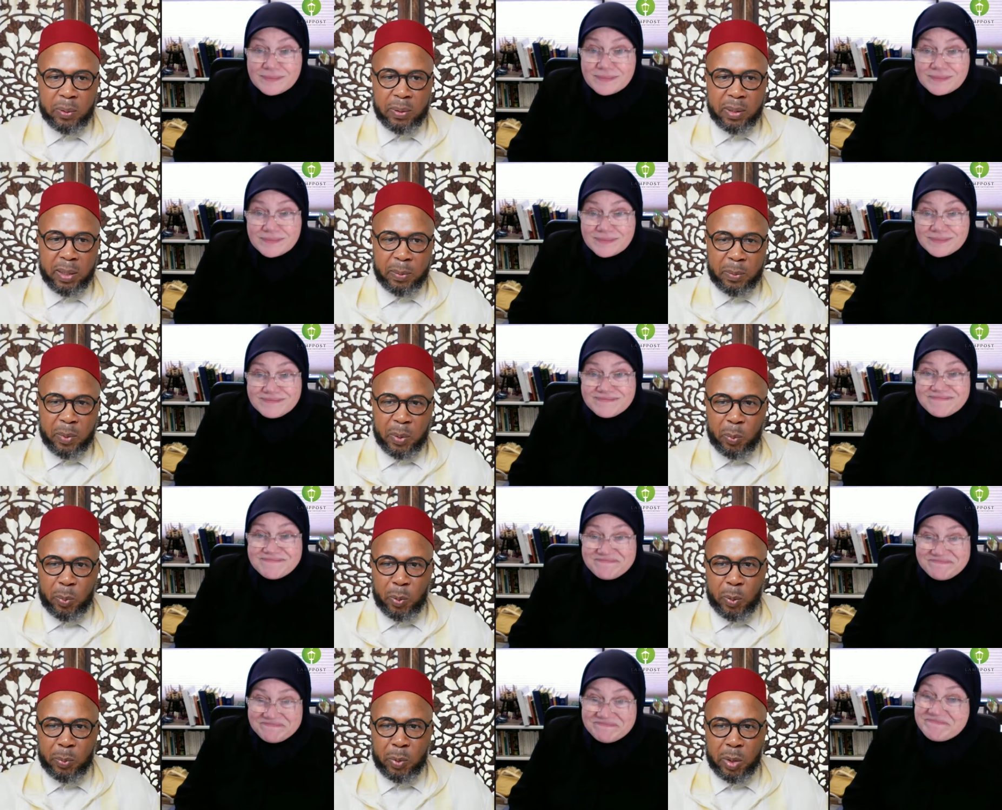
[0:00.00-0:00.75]
Speaker 1: Uh,
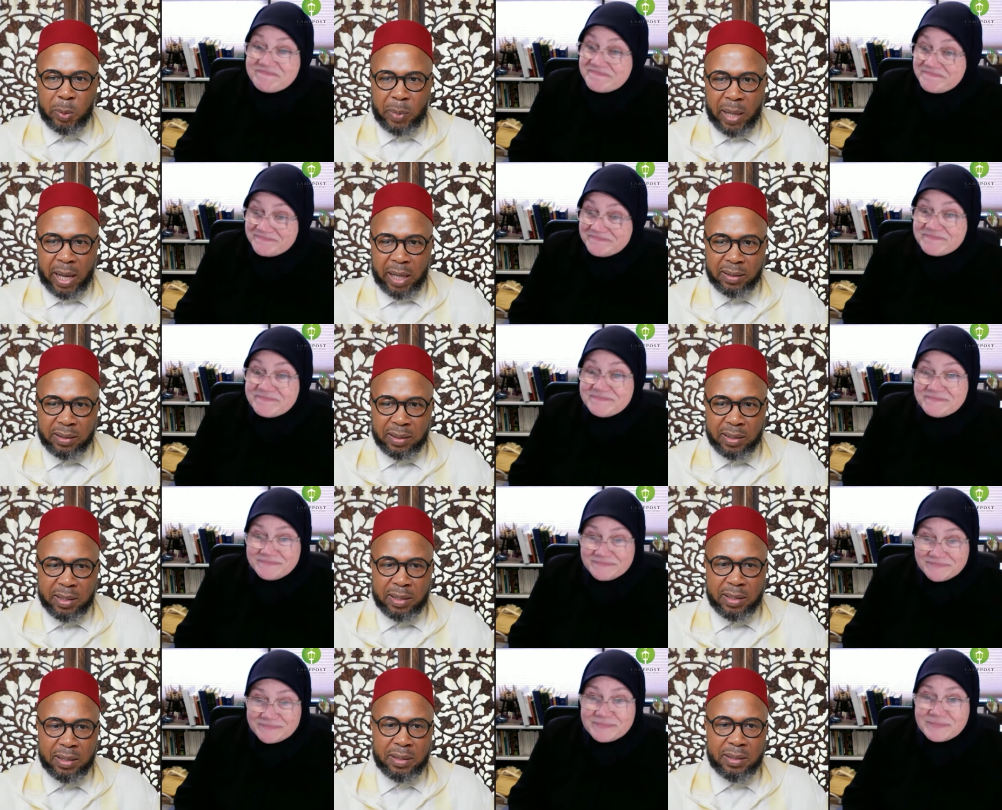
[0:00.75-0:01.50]
ribat
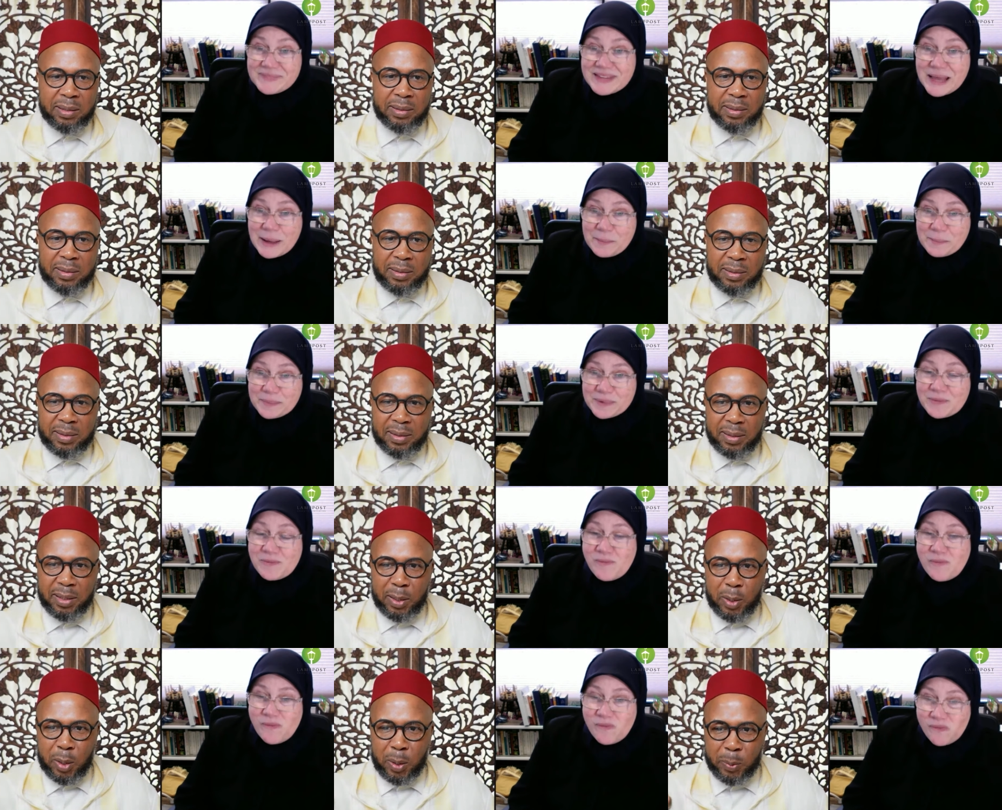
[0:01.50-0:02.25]
is oh.
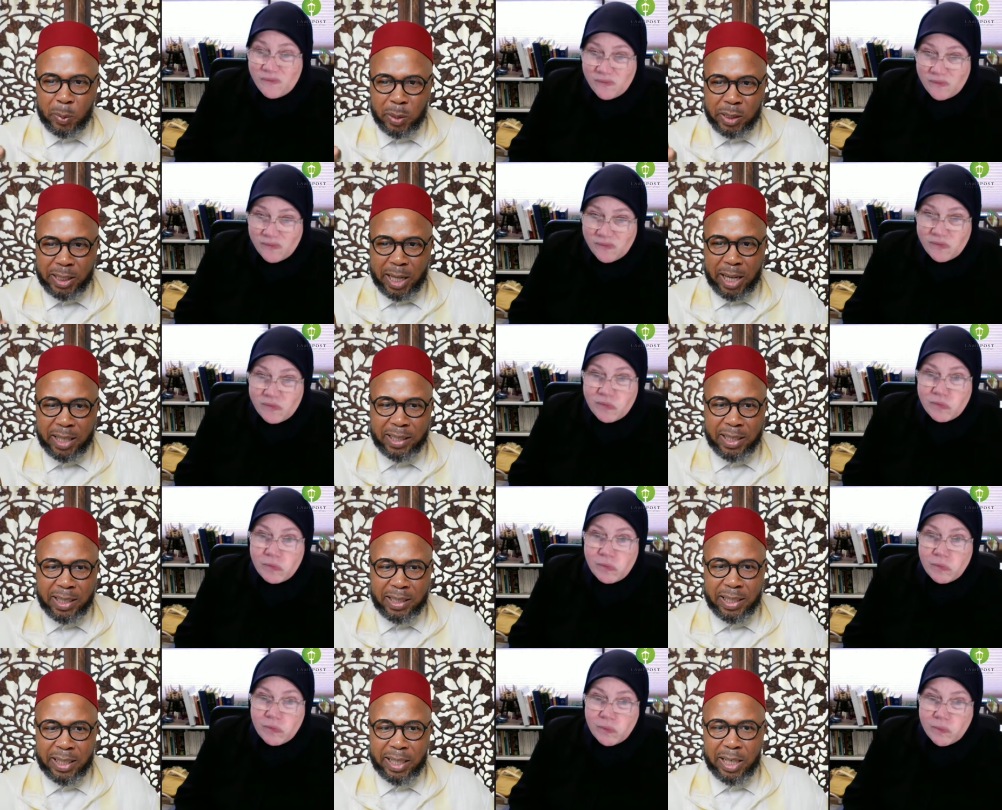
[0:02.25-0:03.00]
you know protecting
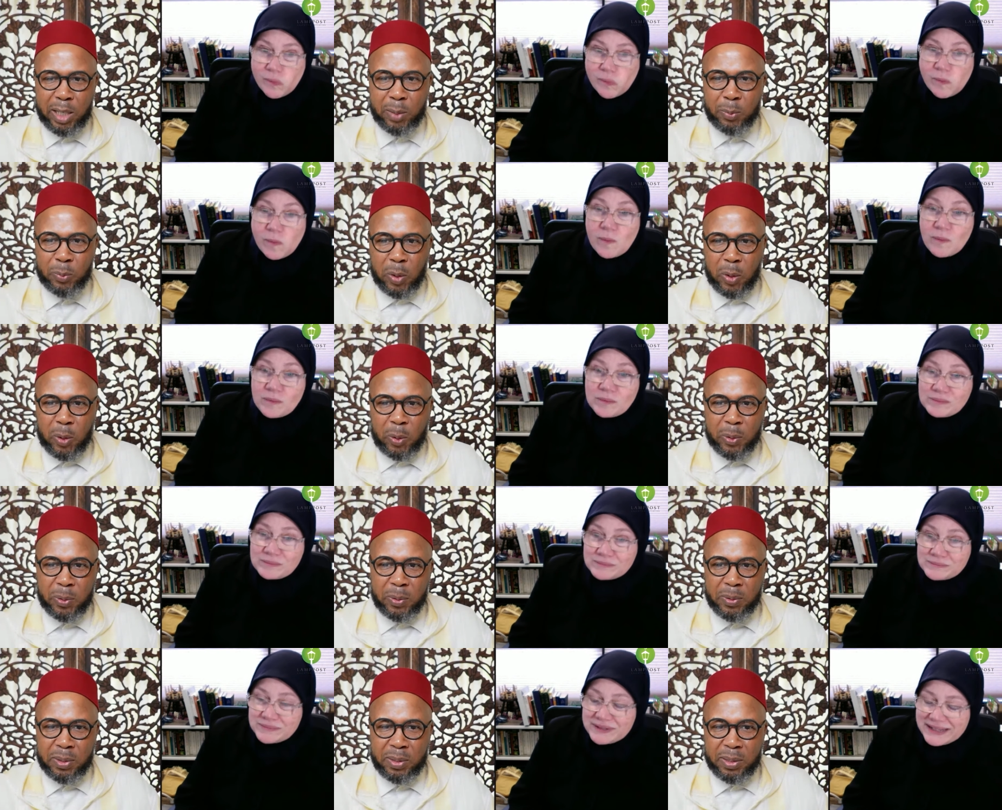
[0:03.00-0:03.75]
the
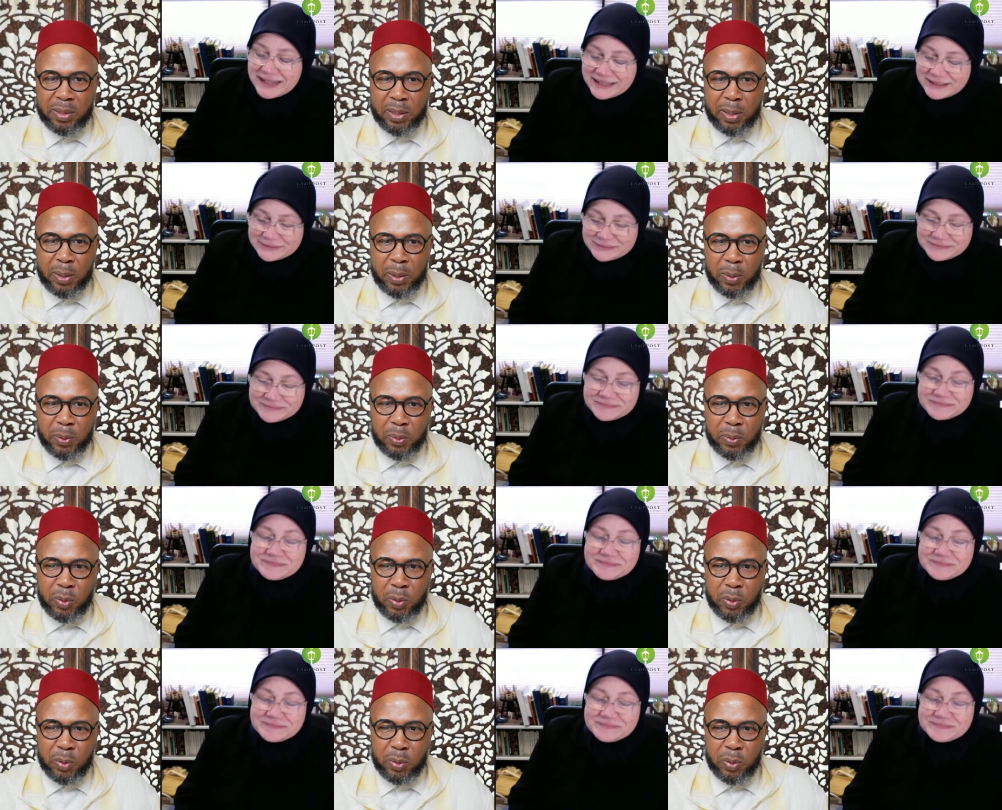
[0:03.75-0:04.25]
inroads, you know, mm-hmm.